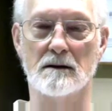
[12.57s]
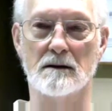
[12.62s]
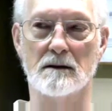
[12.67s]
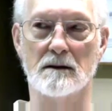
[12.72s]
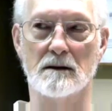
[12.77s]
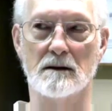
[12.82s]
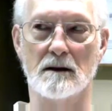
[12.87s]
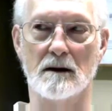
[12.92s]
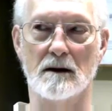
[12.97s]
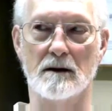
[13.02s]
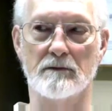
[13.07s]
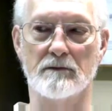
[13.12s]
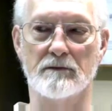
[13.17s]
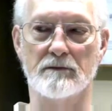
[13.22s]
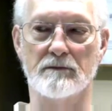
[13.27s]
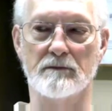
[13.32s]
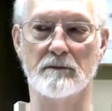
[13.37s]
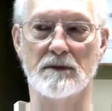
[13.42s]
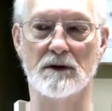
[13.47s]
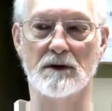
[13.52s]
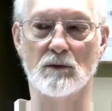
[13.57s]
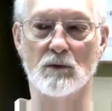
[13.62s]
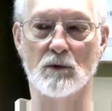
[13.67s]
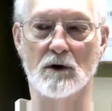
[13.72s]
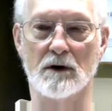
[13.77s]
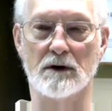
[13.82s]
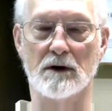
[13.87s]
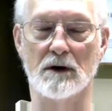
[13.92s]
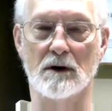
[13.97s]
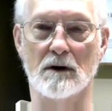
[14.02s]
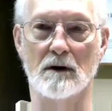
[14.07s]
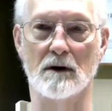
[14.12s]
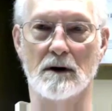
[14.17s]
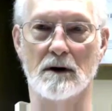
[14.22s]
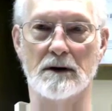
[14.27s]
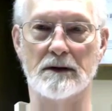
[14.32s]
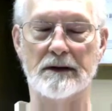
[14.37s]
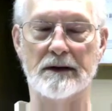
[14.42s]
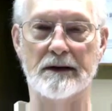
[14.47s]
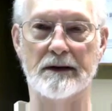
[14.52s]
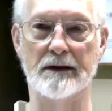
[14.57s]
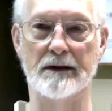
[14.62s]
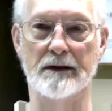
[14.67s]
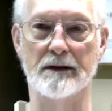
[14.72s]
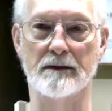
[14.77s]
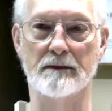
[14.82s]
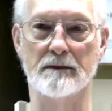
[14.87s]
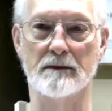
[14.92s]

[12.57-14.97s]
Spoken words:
I've been working on it, and